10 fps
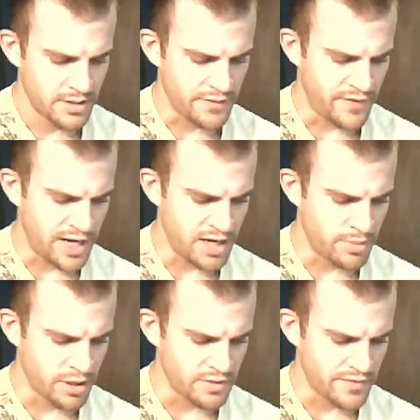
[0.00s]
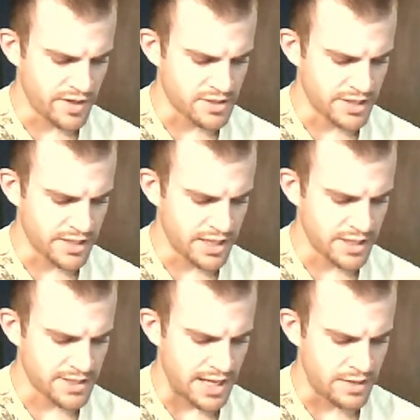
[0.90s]
The fire burnt fiercely, and
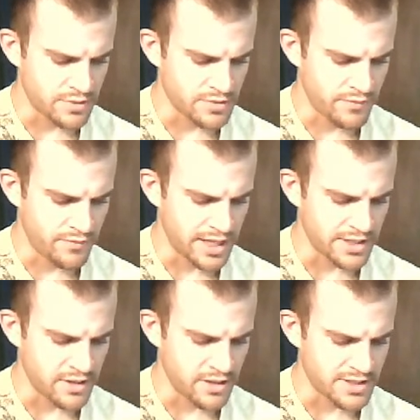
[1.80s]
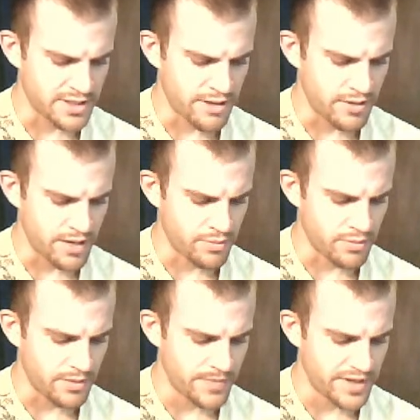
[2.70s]
its light was reflected on his leather
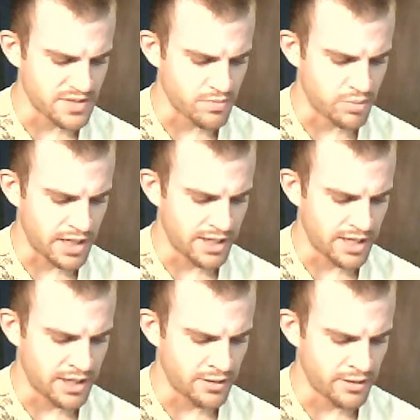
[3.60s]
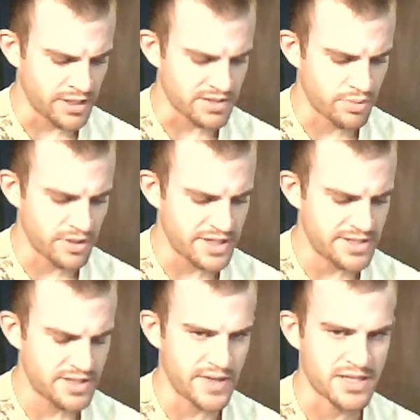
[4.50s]
apron, as brightly colored as a
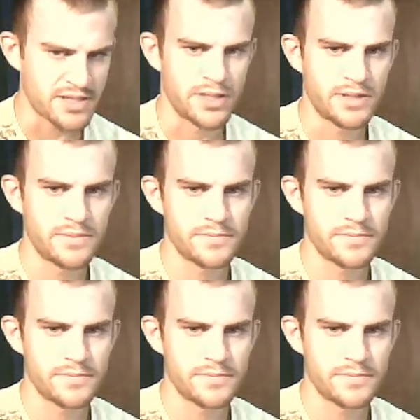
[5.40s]
priest's vestment.